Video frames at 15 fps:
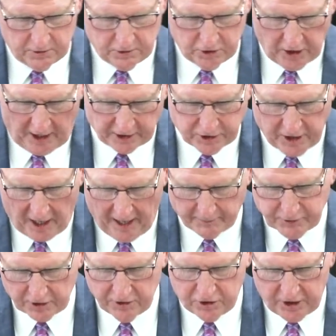Josh
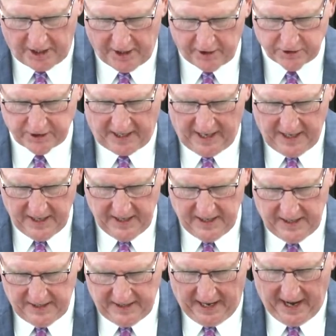Dobson chairs the
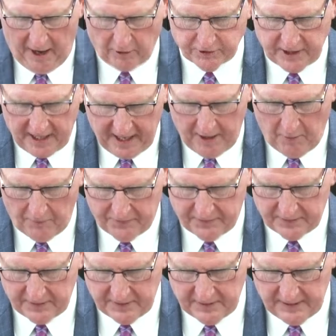House
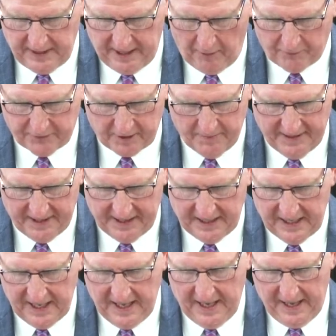Health
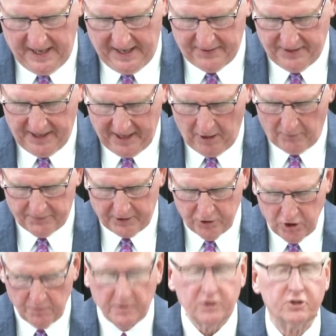Committee and the Health and
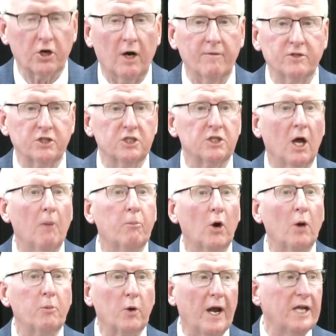Human Services
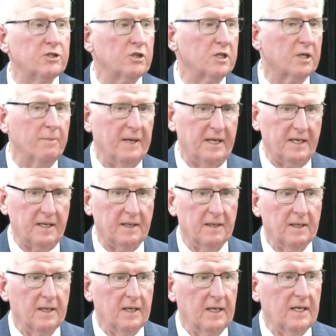Appropriation Committee.
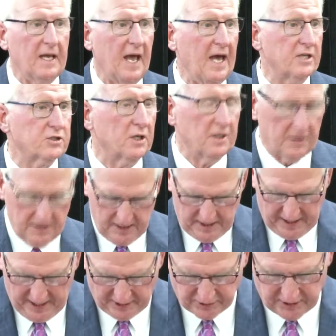He has an
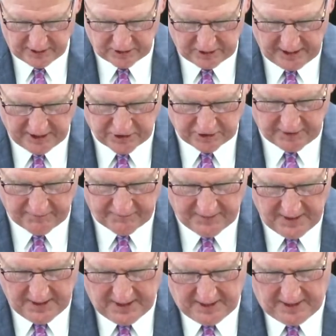extensive
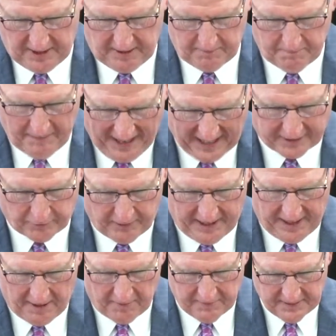
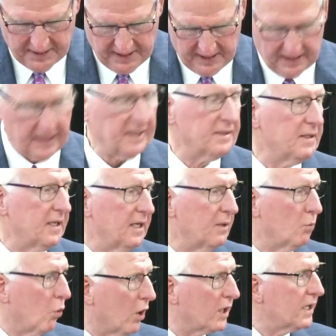background
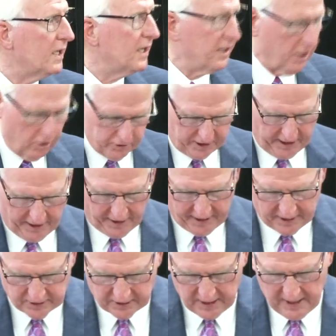in working in those
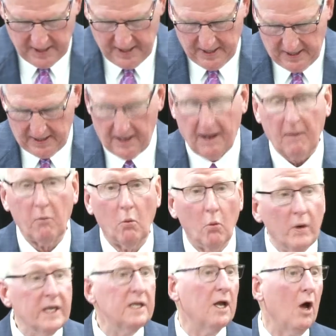areas.
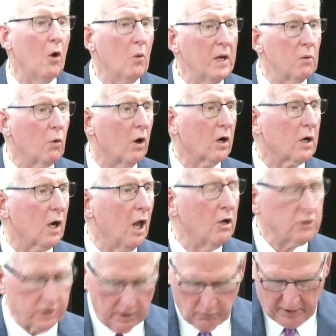We know we work
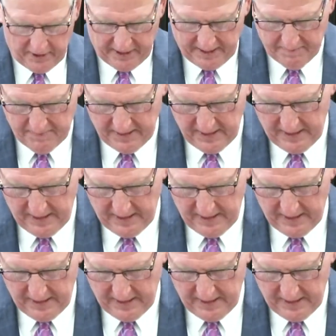closely with him.